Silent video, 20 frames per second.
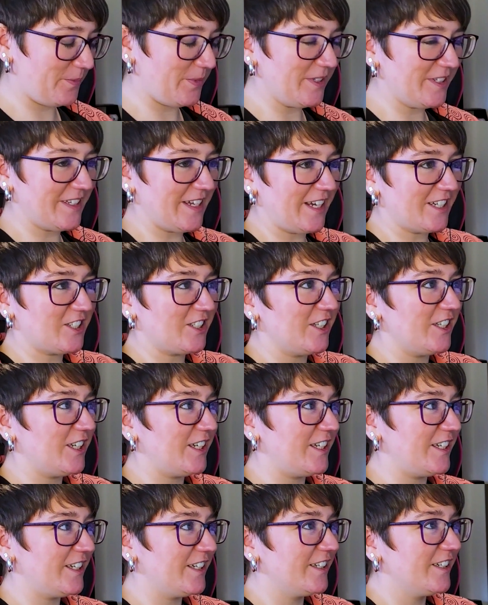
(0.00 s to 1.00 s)
But there's
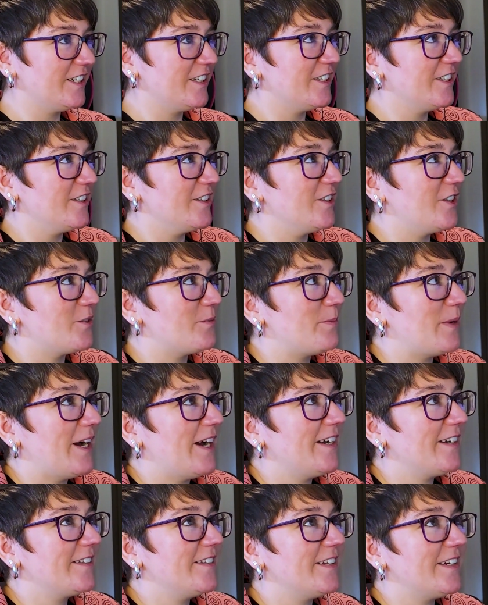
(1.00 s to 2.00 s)
actually their
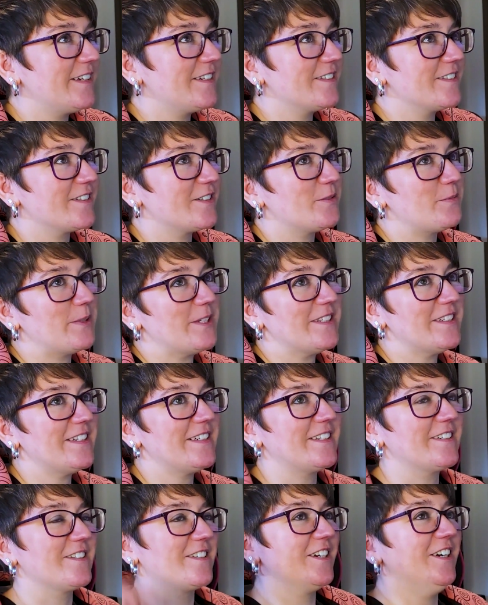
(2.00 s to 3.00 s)
back legs are busy
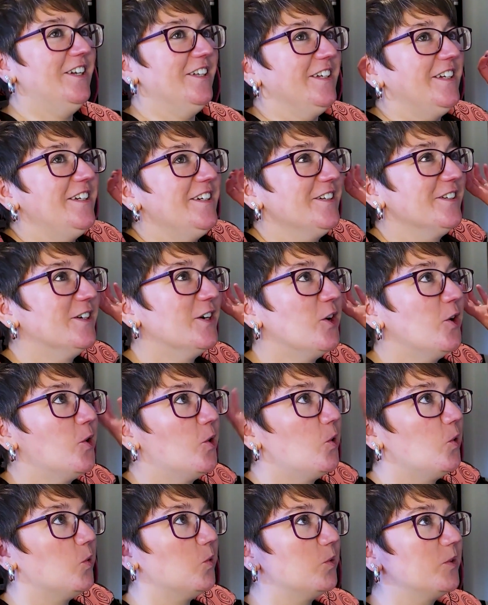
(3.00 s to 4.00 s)
because they're
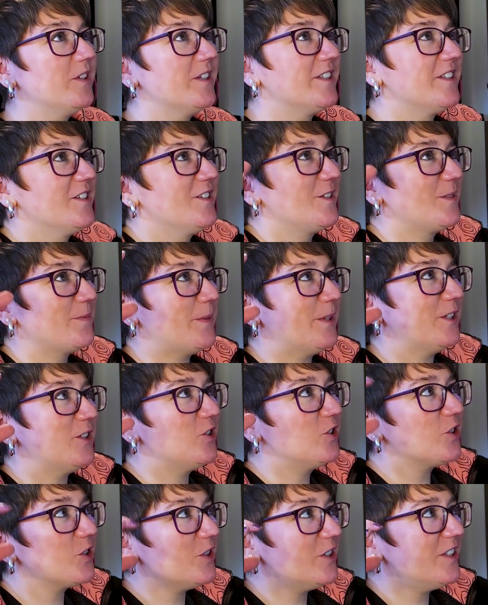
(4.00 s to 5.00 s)
holding the
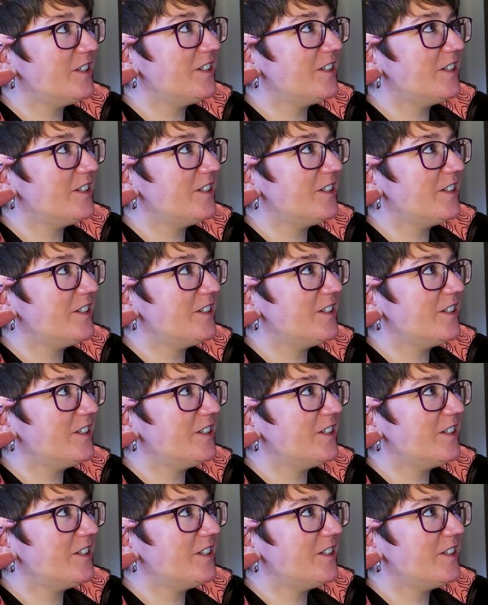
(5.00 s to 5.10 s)
sponge on.